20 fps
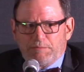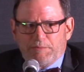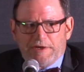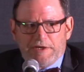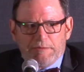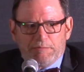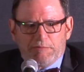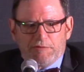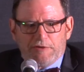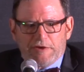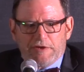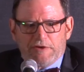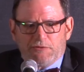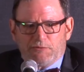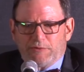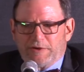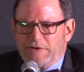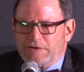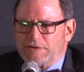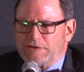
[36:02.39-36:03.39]
people in the
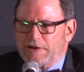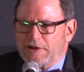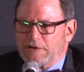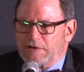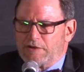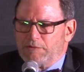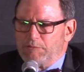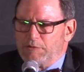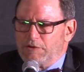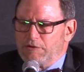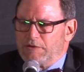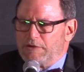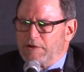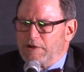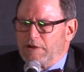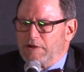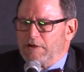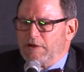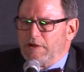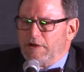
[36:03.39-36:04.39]
real estate
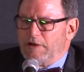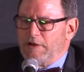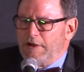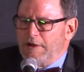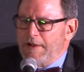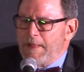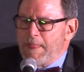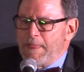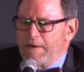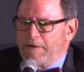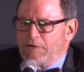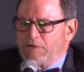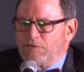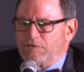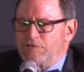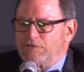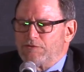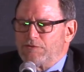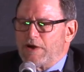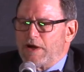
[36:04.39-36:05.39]
community who
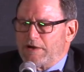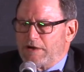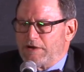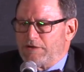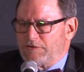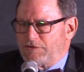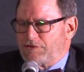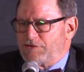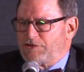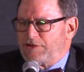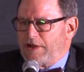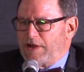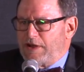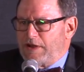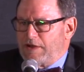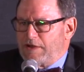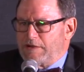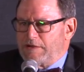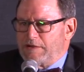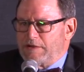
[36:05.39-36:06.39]
do not
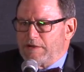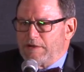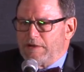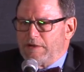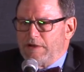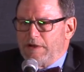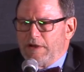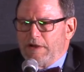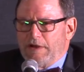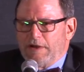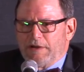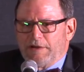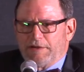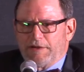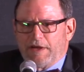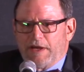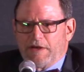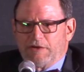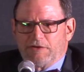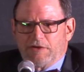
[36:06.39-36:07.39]
understand
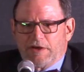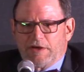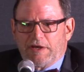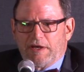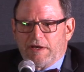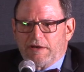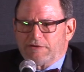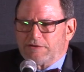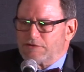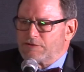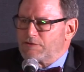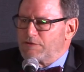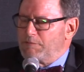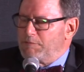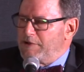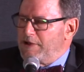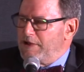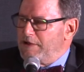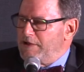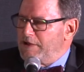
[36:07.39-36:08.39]
that you can't
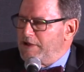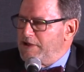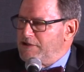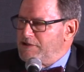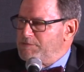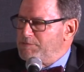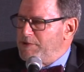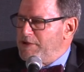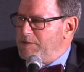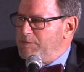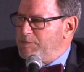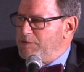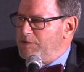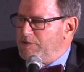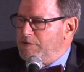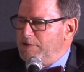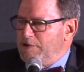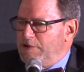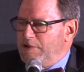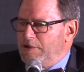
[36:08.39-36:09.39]
discriminate against
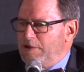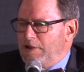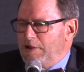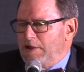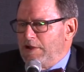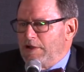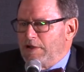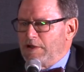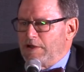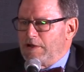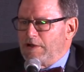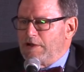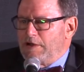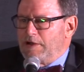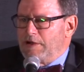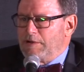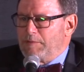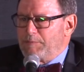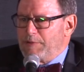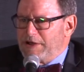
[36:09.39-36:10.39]
people
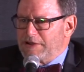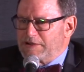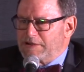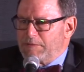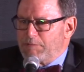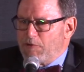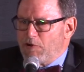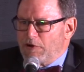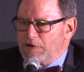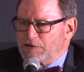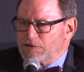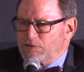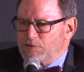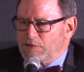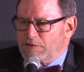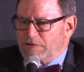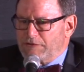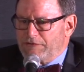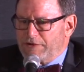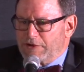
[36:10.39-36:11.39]
based upon
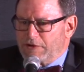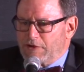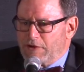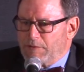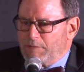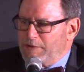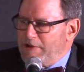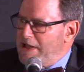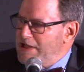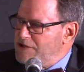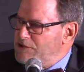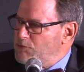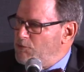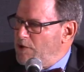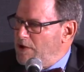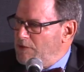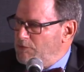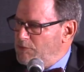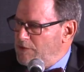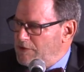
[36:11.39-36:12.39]
source of income. And that's
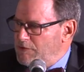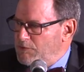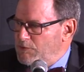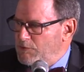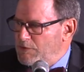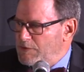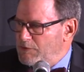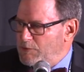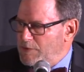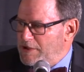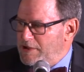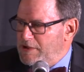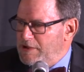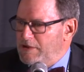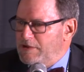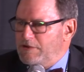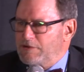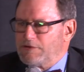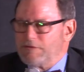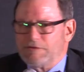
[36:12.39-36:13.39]
why we're
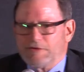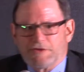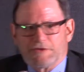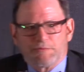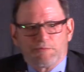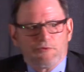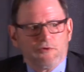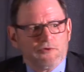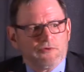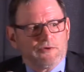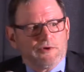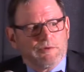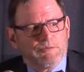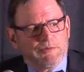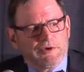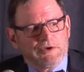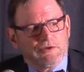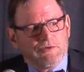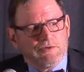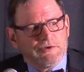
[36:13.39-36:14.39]
here to do this program,
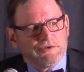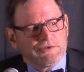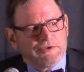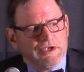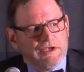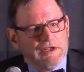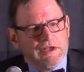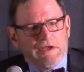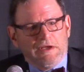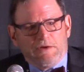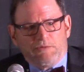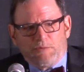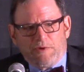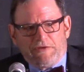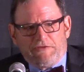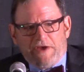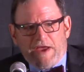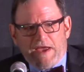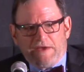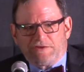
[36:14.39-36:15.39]
because
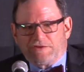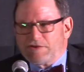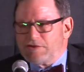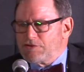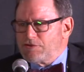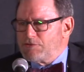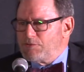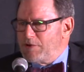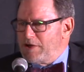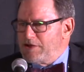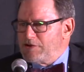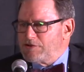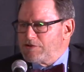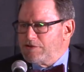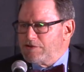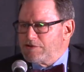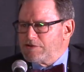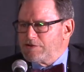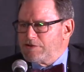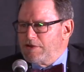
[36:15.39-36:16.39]
we've had
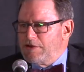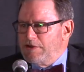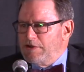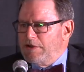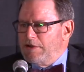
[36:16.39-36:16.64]
situations